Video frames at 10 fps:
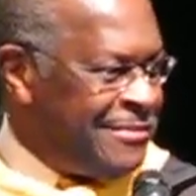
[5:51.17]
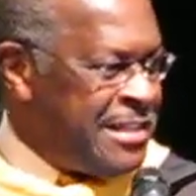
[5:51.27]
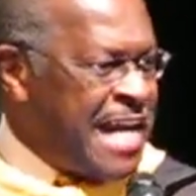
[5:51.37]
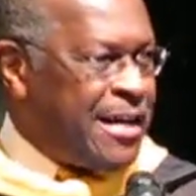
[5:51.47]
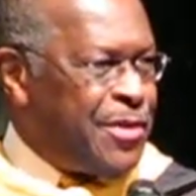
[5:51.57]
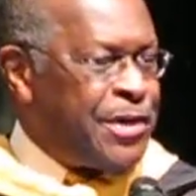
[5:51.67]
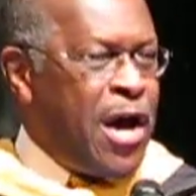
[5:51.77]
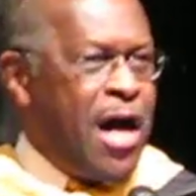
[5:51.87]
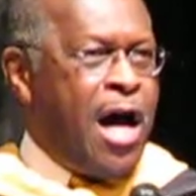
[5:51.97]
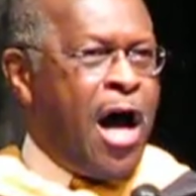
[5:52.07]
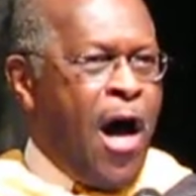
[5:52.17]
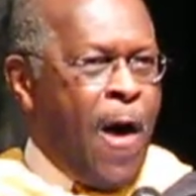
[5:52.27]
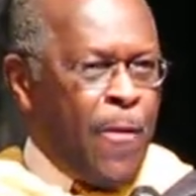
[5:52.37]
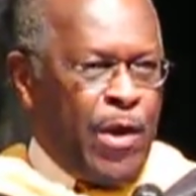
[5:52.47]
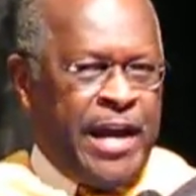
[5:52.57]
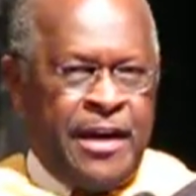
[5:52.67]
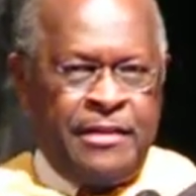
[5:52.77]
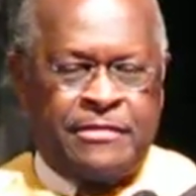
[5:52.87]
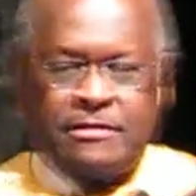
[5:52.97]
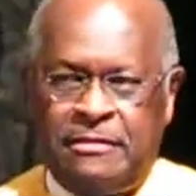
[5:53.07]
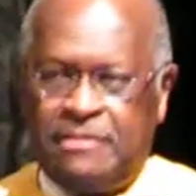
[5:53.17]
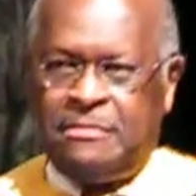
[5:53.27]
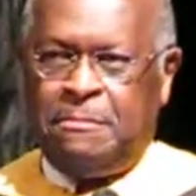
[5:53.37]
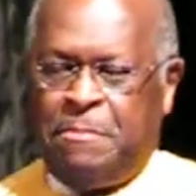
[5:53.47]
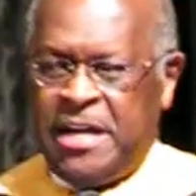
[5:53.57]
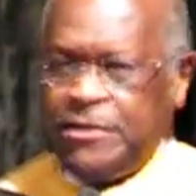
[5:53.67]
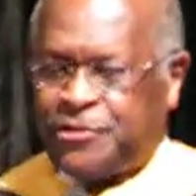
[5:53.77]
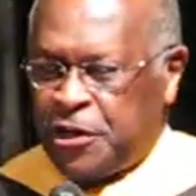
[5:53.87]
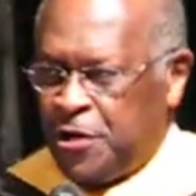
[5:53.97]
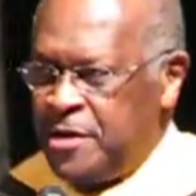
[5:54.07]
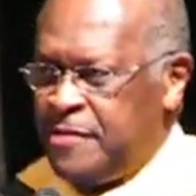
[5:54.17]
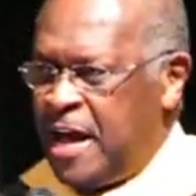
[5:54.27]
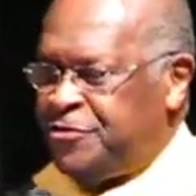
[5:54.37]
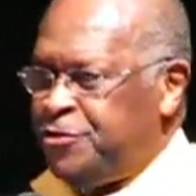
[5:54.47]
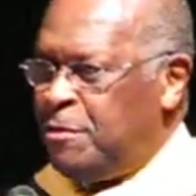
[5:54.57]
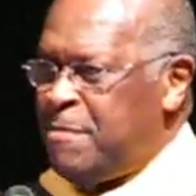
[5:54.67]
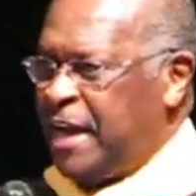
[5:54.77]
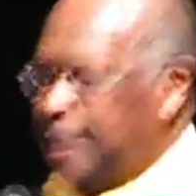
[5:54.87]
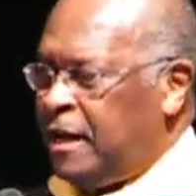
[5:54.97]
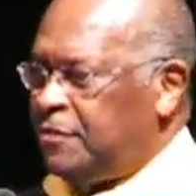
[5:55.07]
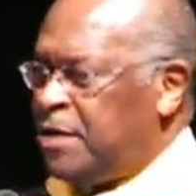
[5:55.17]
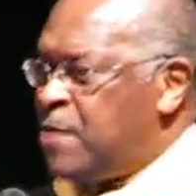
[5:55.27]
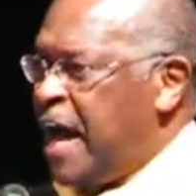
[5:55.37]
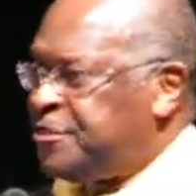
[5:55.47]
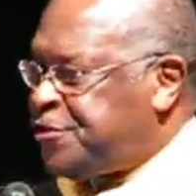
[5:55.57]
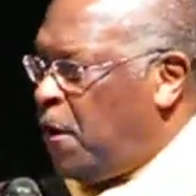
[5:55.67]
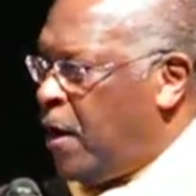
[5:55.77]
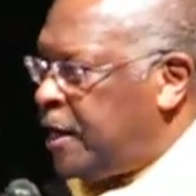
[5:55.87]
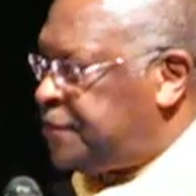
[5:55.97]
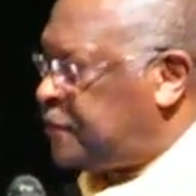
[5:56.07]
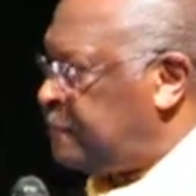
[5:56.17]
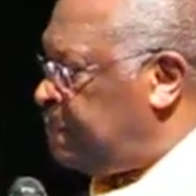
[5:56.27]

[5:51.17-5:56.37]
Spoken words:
You're not going to always be certain that you're making the right choice.